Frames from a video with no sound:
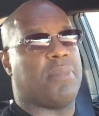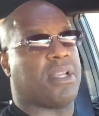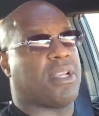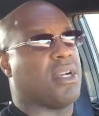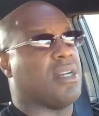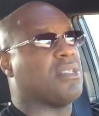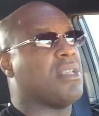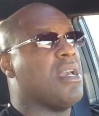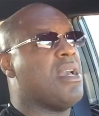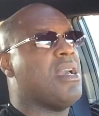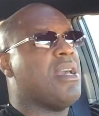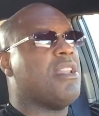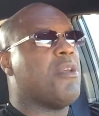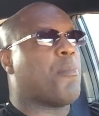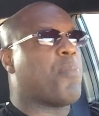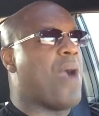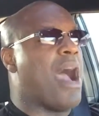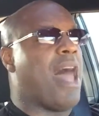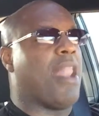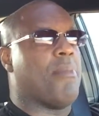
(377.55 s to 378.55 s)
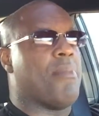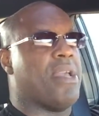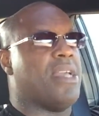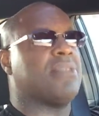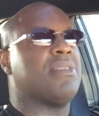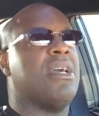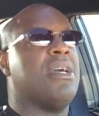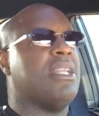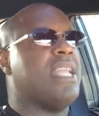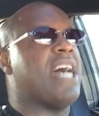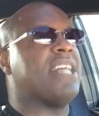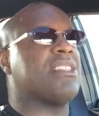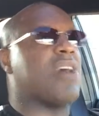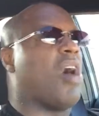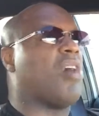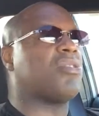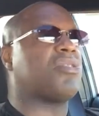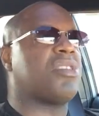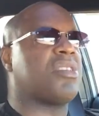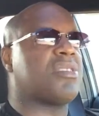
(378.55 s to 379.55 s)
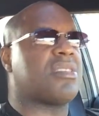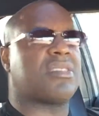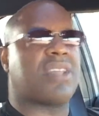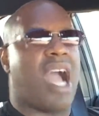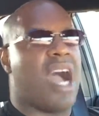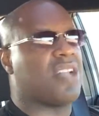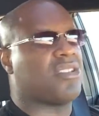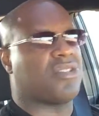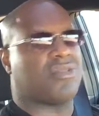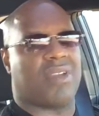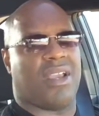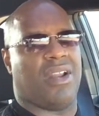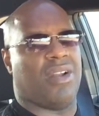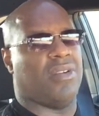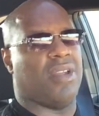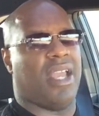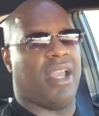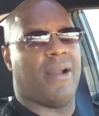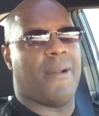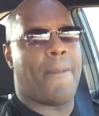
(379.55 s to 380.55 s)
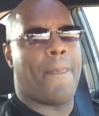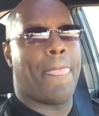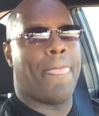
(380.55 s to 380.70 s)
because the problem is that's all sisters concentrate on there.